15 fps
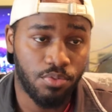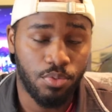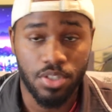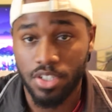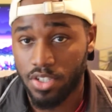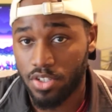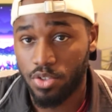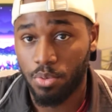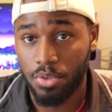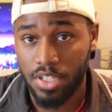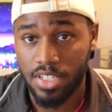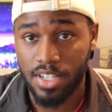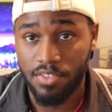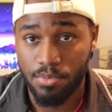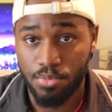which is a
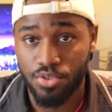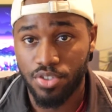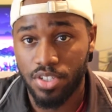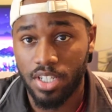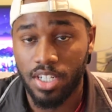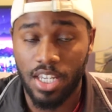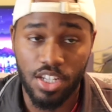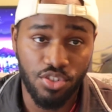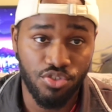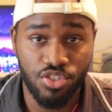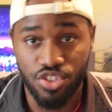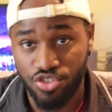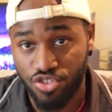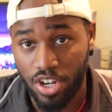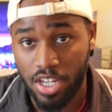27%
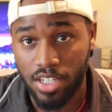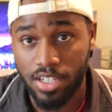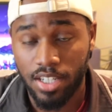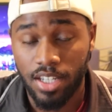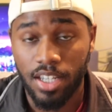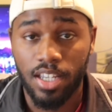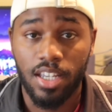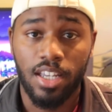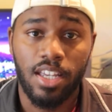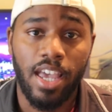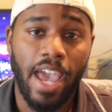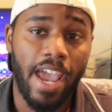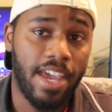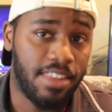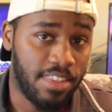interest rate,
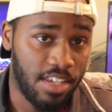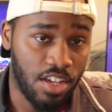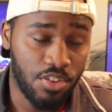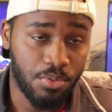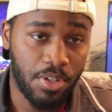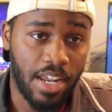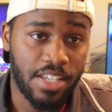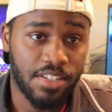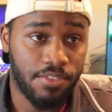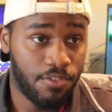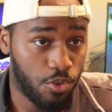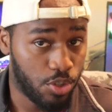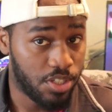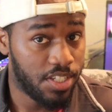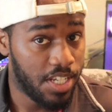and the other one has a
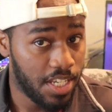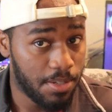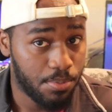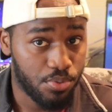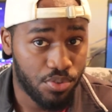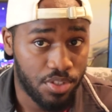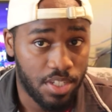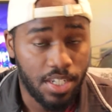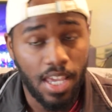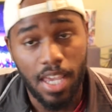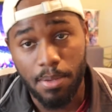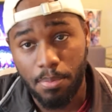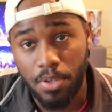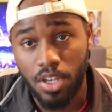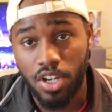14%
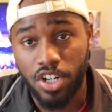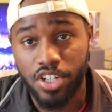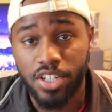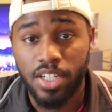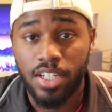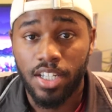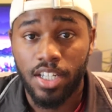APR.